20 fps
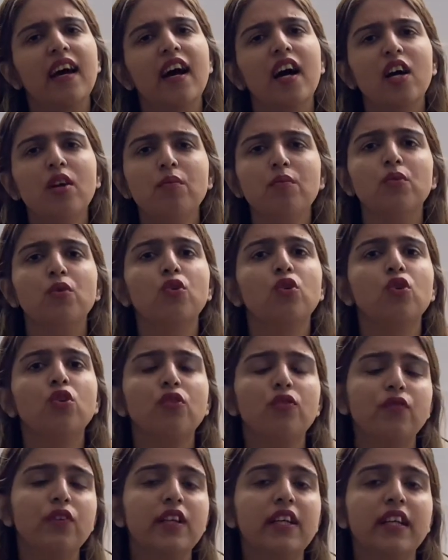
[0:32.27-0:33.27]
and more
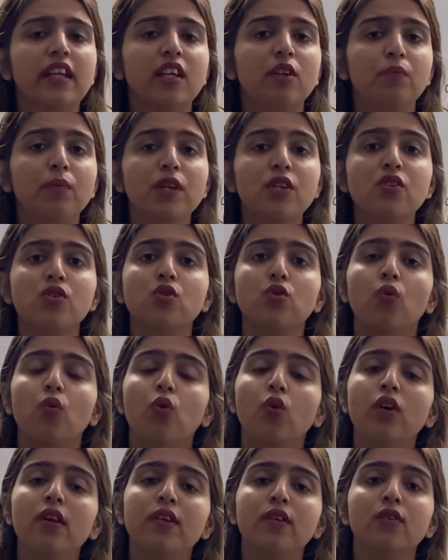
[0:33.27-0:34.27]
of it can be
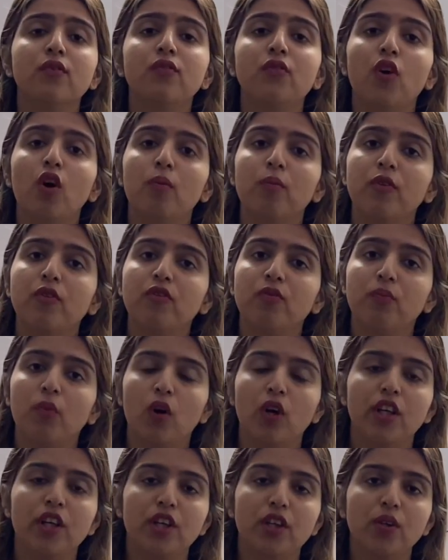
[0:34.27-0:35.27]
stored in the form of
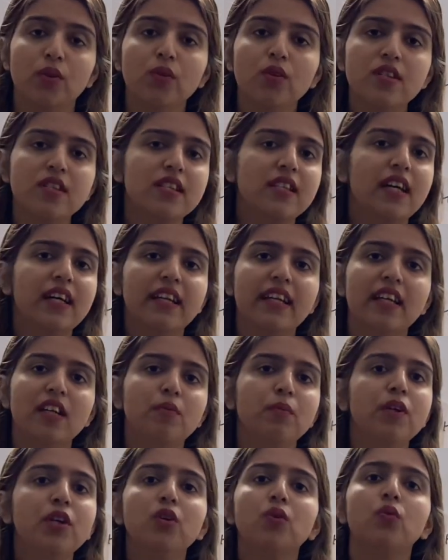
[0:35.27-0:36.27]
molecules that can
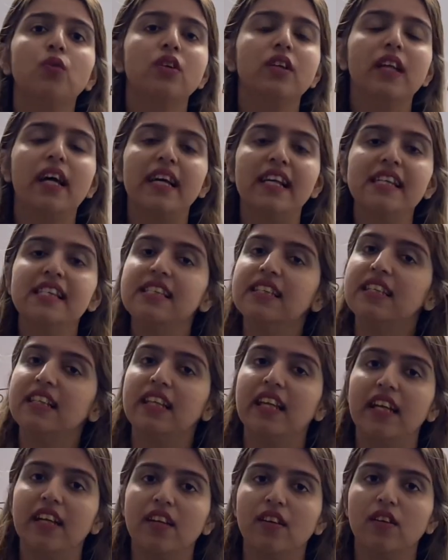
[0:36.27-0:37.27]
be utilized
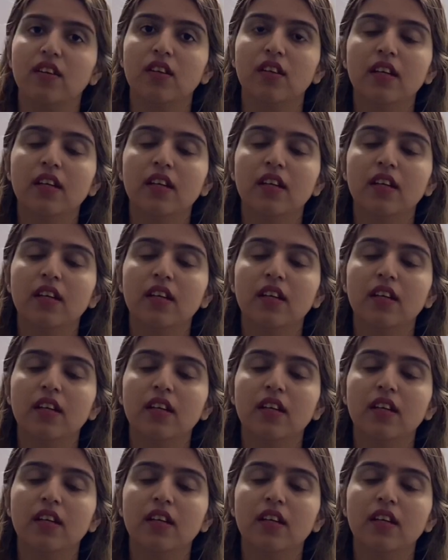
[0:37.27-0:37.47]
later.